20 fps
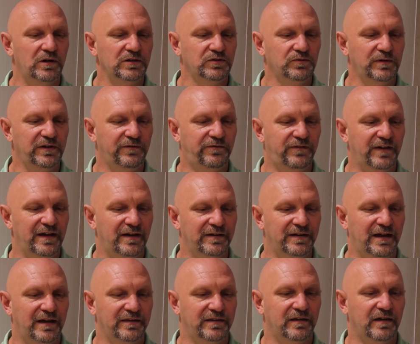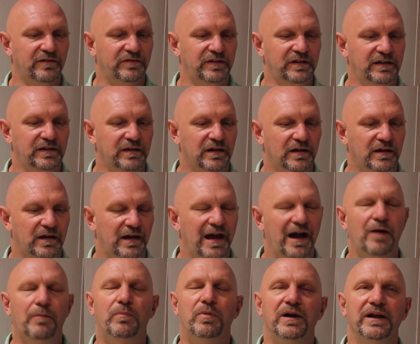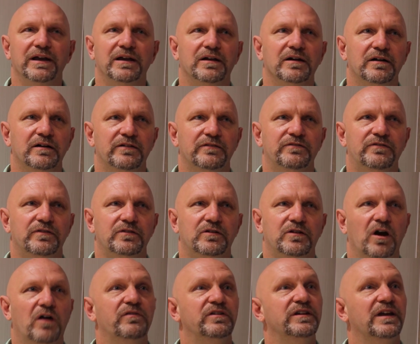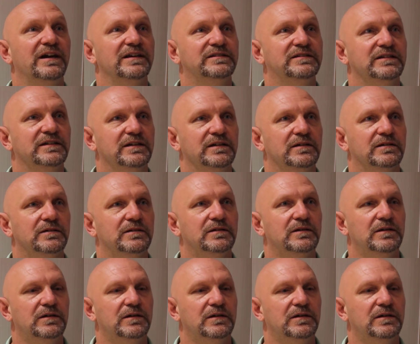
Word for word: Once we found out of the uh, outbreak of COVID-19,